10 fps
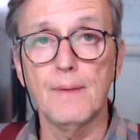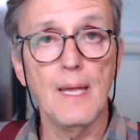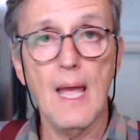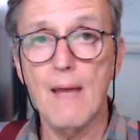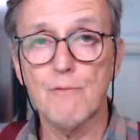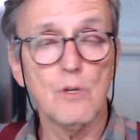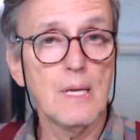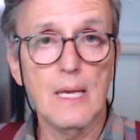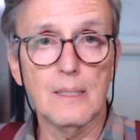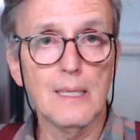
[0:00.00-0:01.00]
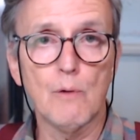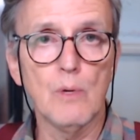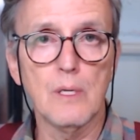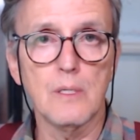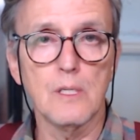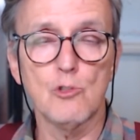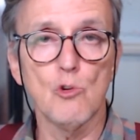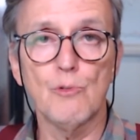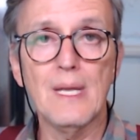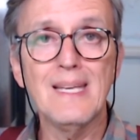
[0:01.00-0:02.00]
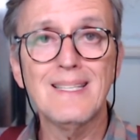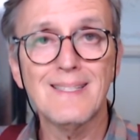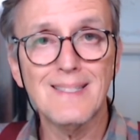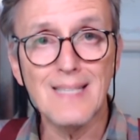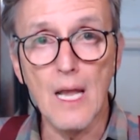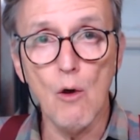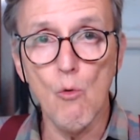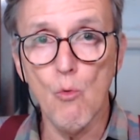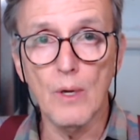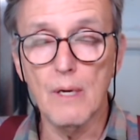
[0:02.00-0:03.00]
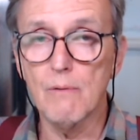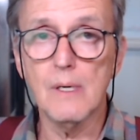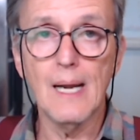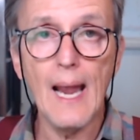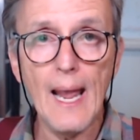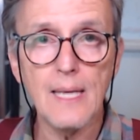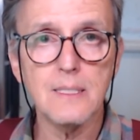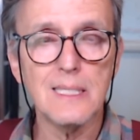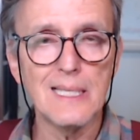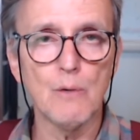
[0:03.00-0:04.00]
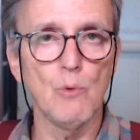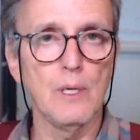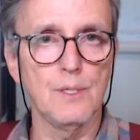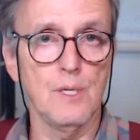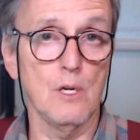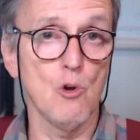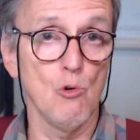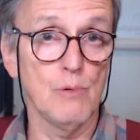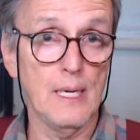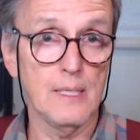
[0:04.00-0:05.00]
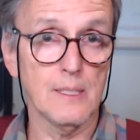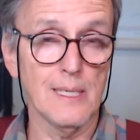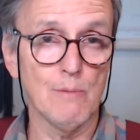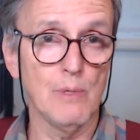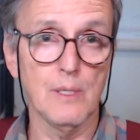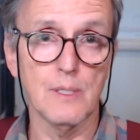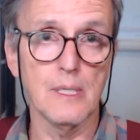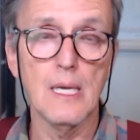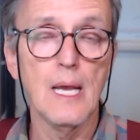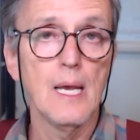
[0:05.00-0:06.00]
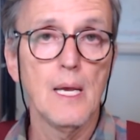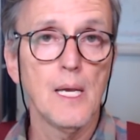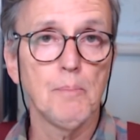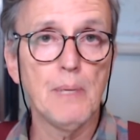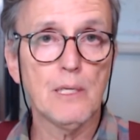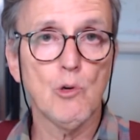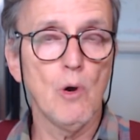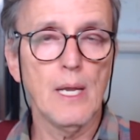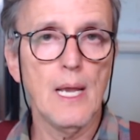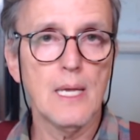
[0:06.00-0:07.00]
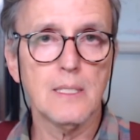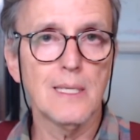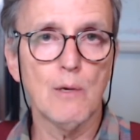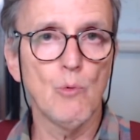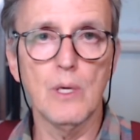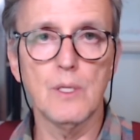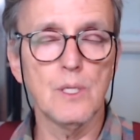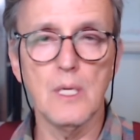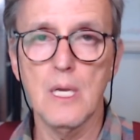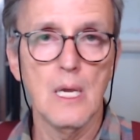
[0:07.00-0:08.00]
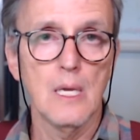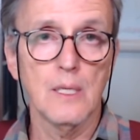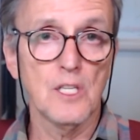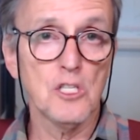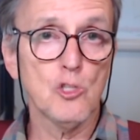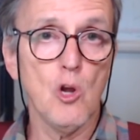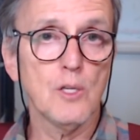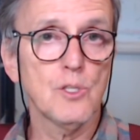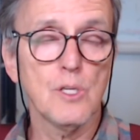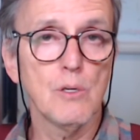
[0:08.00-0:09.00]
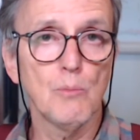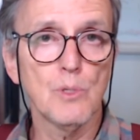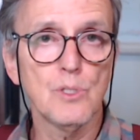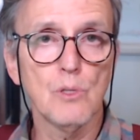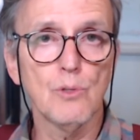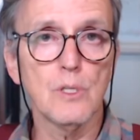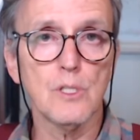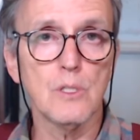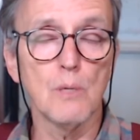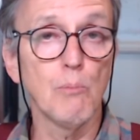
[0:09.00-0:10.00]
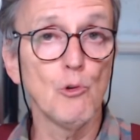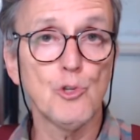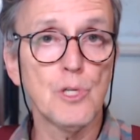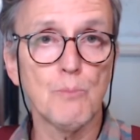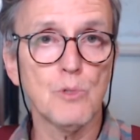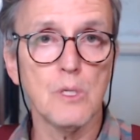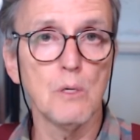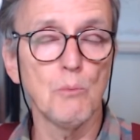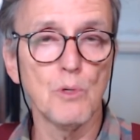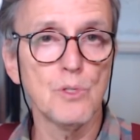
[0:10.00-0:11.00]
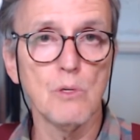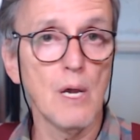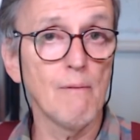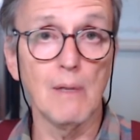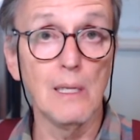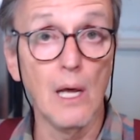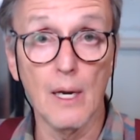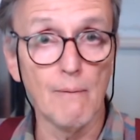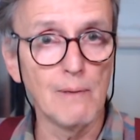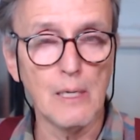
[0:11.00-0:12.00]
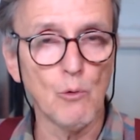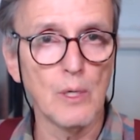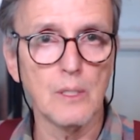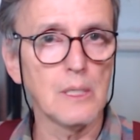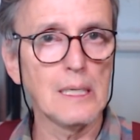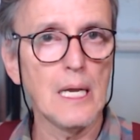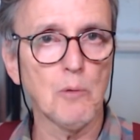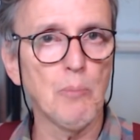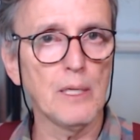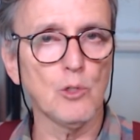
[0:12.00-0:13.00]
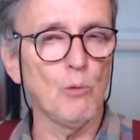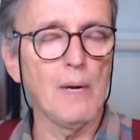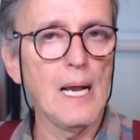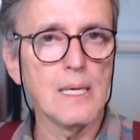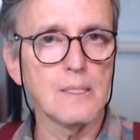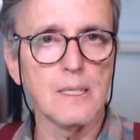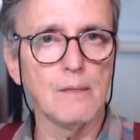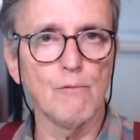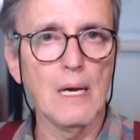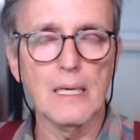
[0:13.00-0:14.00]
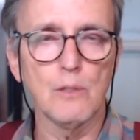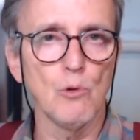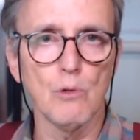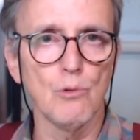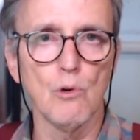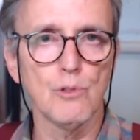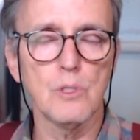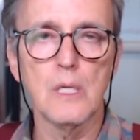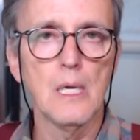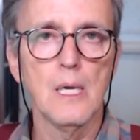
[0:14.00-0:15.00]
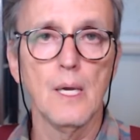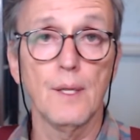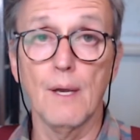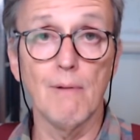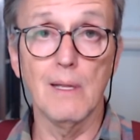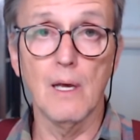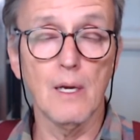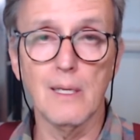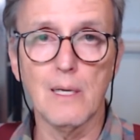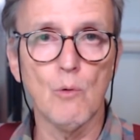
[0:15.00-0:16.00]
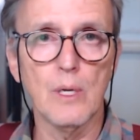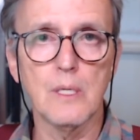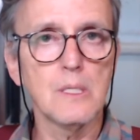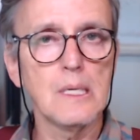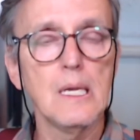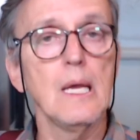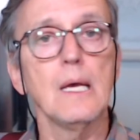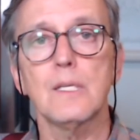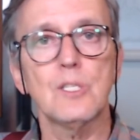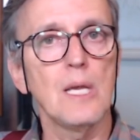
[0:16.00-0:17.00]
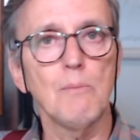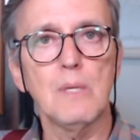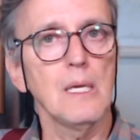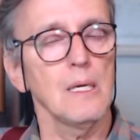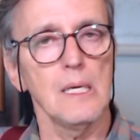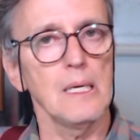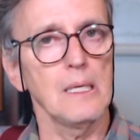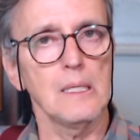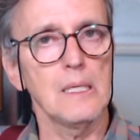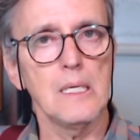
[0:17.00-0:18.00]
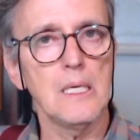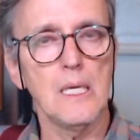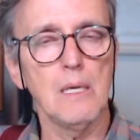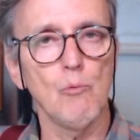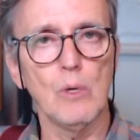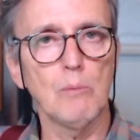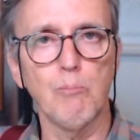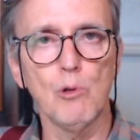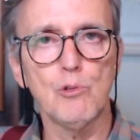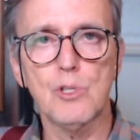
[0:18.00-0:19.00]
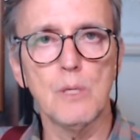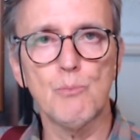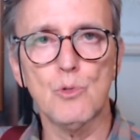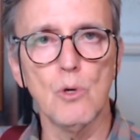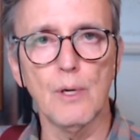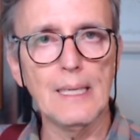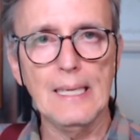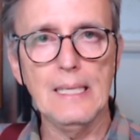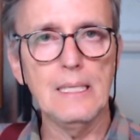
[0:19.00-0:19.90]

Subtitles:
they have to get liquidity. So they sell whatever has liquidity. Gold has liquidity. Bitcoin has liquidity. The stocks here in Brazil, the blue chips here in Brazil have a lot of liquidity, like Petrobras and Vale do Rio Doce. They have a lot of liquidity. Same thing with blue chips on